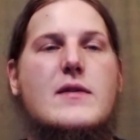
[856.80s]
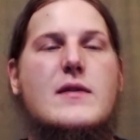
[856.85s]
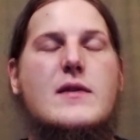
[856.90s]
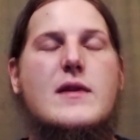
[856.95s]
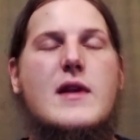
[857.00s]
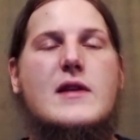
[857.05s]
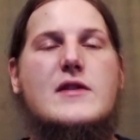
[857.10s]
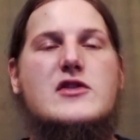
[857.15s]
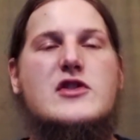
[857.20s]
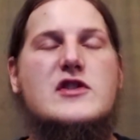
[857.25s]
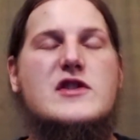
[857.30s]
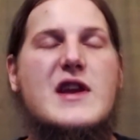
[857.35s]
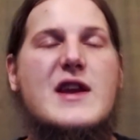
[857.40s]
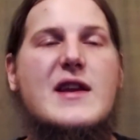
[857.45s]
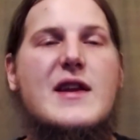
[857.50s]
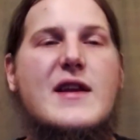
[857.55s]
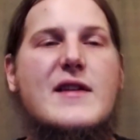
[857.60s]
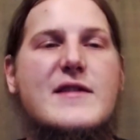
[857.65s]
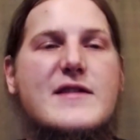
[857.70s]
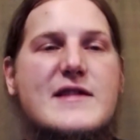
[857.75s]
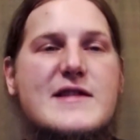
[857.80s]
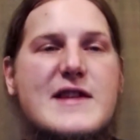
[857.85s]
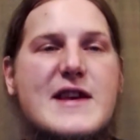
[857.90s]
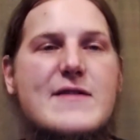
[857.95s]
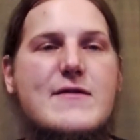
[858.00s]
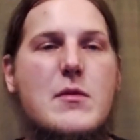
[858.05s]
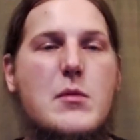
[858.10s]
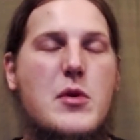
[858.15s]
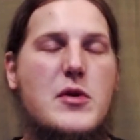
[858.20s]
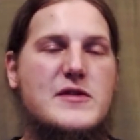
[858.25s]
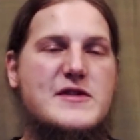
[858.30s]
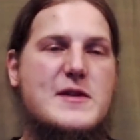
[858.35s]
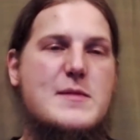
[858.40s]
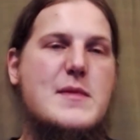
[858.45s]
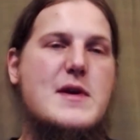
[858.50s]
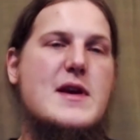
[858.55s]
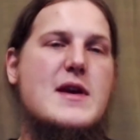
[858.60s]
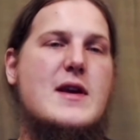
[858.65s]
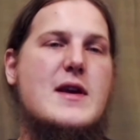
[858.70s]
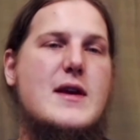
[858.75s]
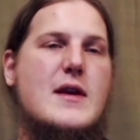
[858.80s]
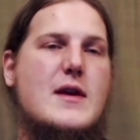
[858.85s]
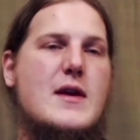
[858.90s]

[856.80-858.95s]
It's just inconceivable to me.